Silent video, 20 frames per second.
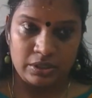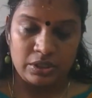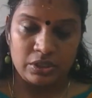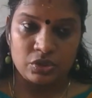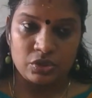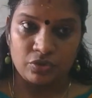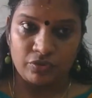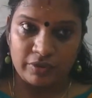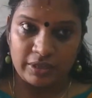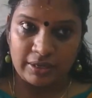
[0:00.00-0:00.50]

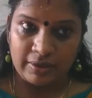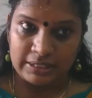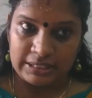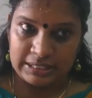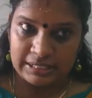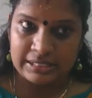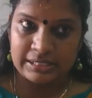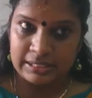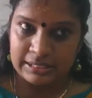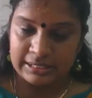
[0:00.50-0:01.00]
So we
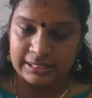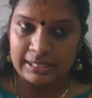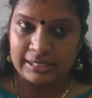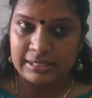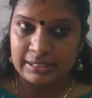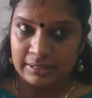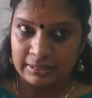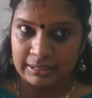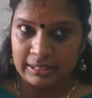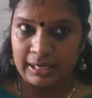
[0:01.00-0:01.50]
just
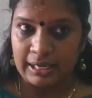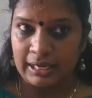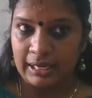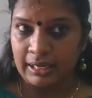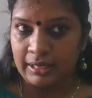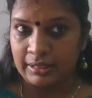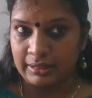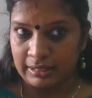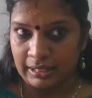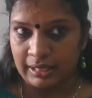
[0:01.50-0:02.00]
discussed 3
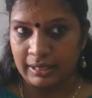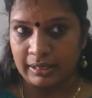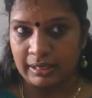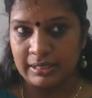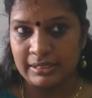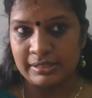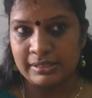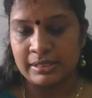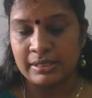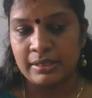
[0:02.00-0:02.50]

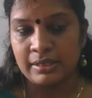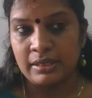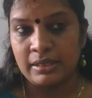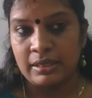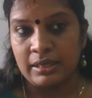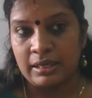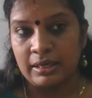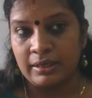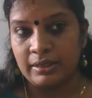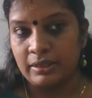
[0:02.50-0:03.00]
theories.
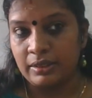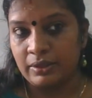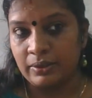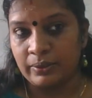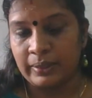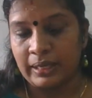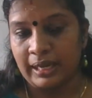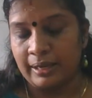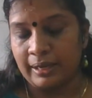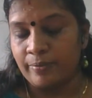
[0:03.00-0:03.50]

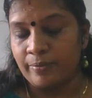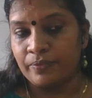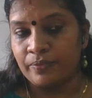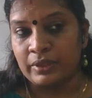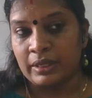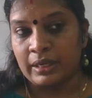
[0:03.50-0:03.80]
Okay.